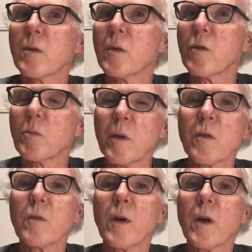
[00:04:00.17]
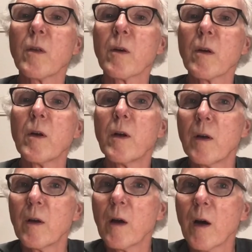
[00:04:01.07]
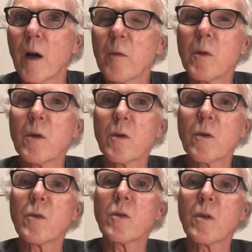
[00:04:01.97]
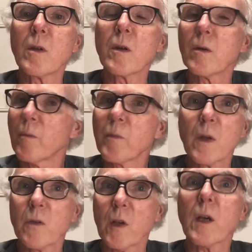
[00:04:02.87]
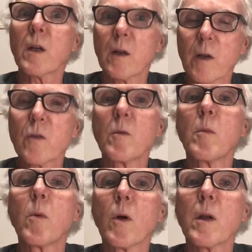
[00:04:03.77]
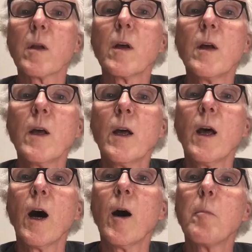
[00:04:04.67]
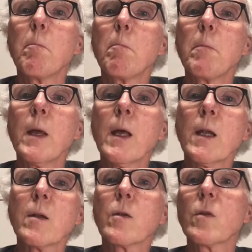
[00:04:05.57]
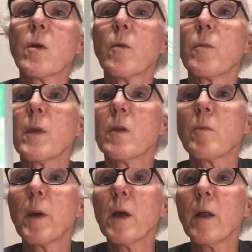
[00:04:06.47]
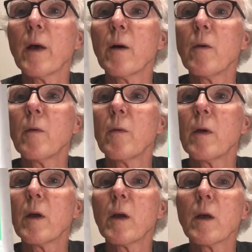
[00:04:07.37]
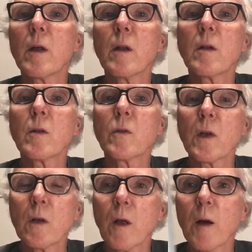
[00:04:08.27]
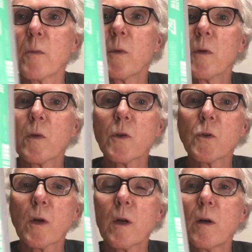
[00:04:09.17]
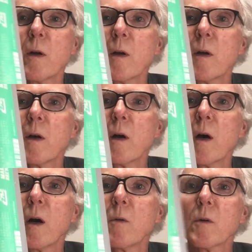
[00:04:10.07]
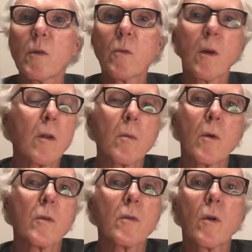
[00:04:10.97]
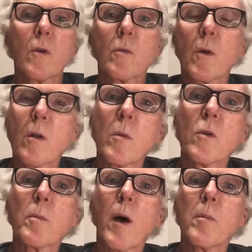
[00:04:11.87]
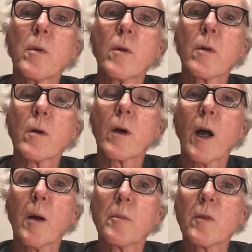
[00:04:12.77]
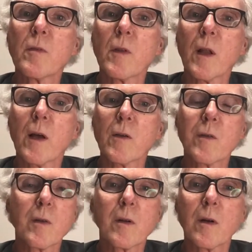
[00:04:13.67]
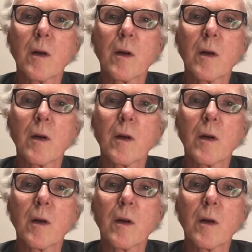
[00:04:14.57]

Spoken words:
to specify their IBUs to the second decimal point. And so it's a pale ale and single hopped with Citra, which is one of the most popular hops of the last